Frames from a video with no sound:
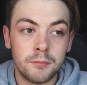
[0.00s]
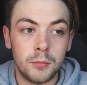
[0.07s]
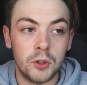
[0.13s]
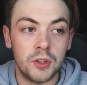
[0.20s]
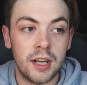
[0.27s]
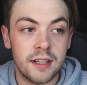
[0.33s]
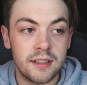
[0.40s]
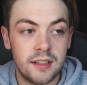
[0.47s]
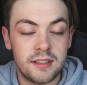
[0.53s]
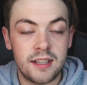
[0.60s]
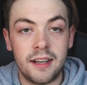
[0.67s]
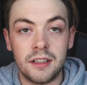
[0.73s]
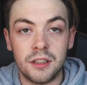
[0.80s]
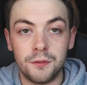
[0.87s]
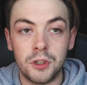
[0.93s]
But then, as I
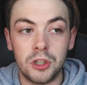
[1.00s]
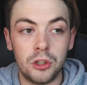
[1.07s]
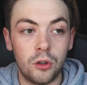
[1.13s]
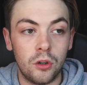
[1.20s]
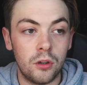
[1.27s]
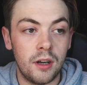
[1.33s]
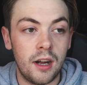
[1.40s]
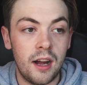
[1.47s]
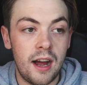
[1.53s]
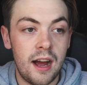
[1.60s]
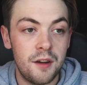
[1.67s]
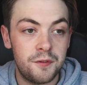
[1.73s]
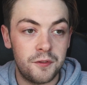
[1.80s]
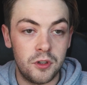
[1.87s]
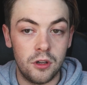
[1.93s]
said in the video,
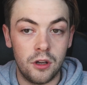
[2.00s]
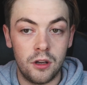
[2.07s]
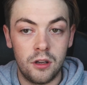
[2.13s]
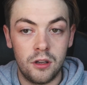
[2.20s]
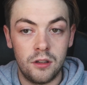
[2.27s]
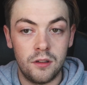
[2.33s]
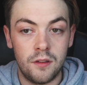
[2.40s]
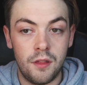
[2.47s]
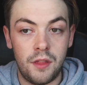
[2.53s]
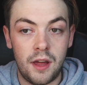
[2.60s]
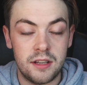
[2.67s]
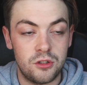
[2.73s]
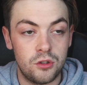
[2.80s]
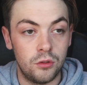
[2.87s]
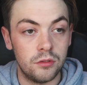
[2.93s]
after
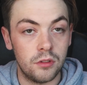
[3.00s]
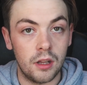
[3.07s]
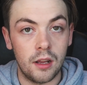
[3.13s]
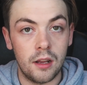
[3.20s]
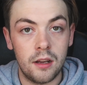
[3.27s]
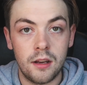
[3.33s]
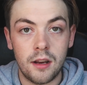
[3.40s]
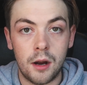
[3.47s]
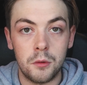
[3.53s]
that Sunday,